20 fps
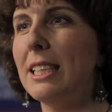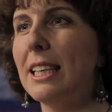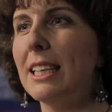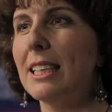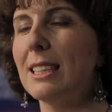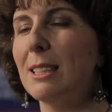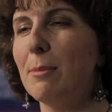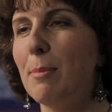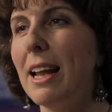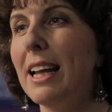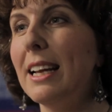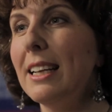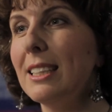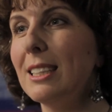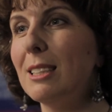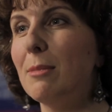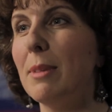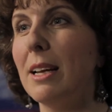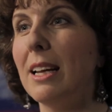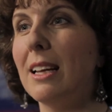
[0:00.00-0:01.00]
explained
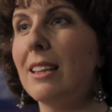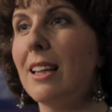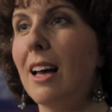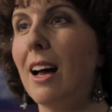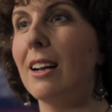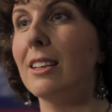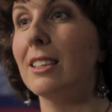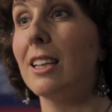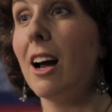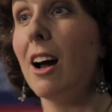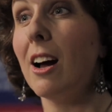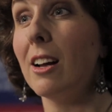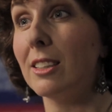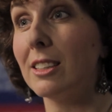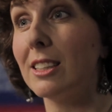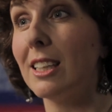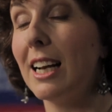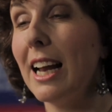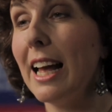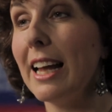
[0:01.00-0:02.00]
to me that under
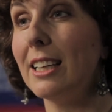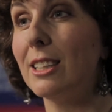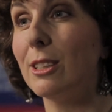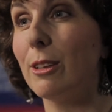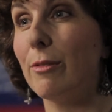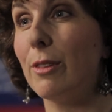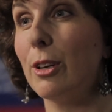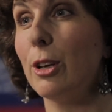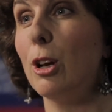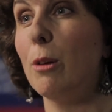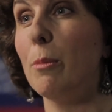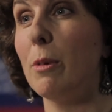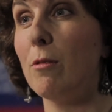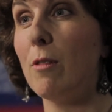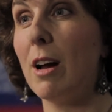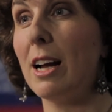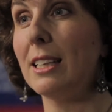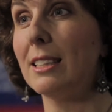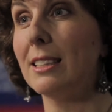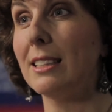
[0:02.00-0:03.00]
Article 8 of the Human
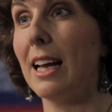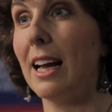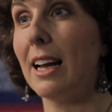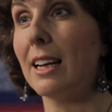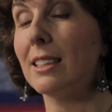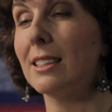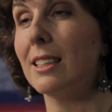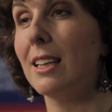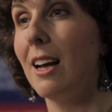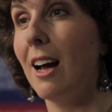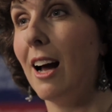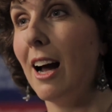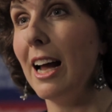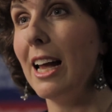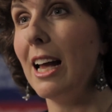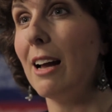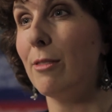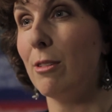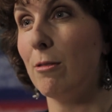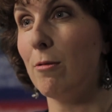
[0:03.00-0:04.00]
Rights Act, I
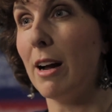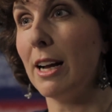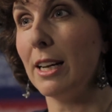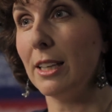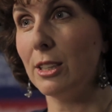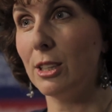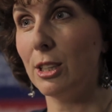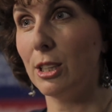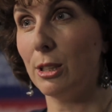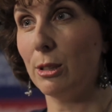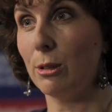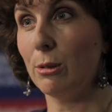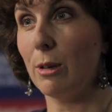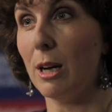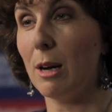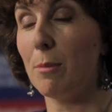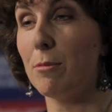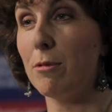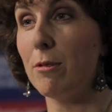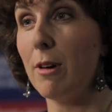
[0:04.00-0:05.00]
have a right to a
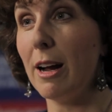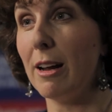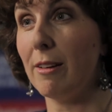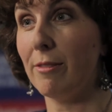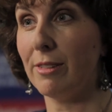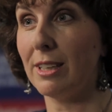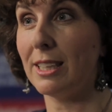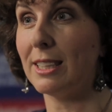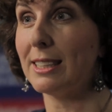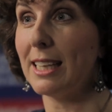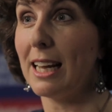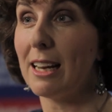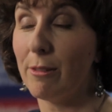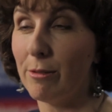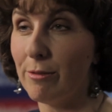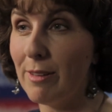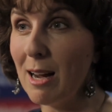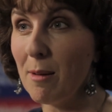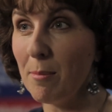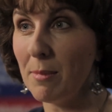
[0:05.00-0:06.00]
private and
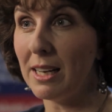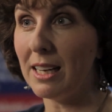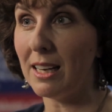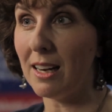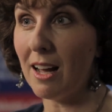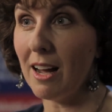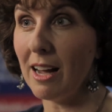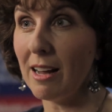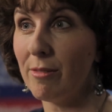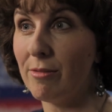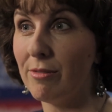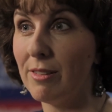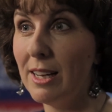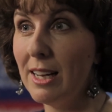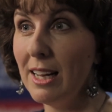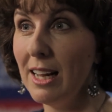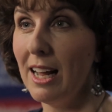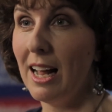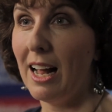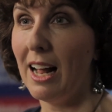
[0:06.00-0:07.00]
family life,
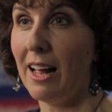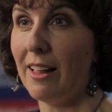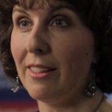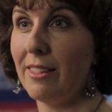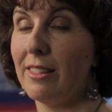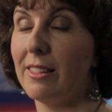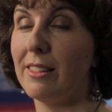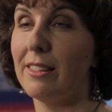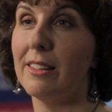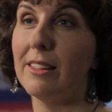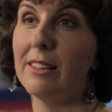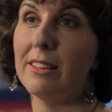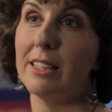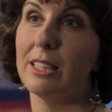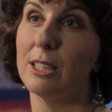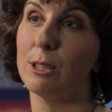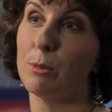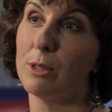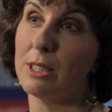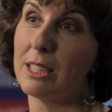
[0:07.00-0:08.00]
and
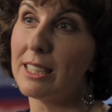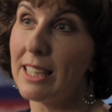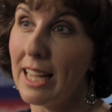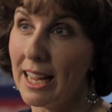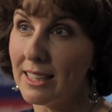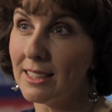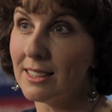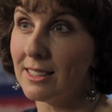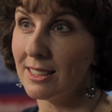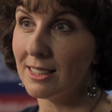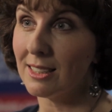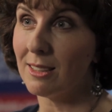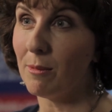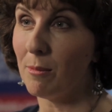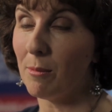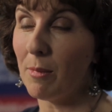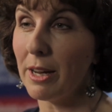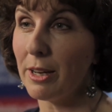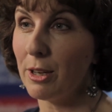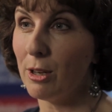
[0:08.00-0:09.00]
this was against
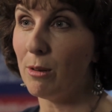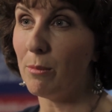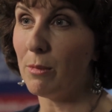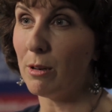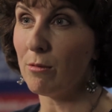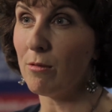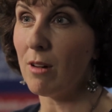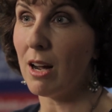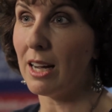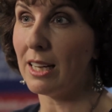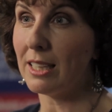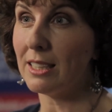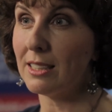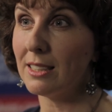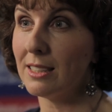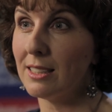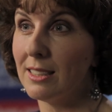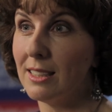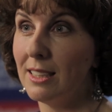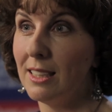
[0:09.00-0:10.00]
my human
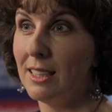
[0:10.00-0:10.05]
rights.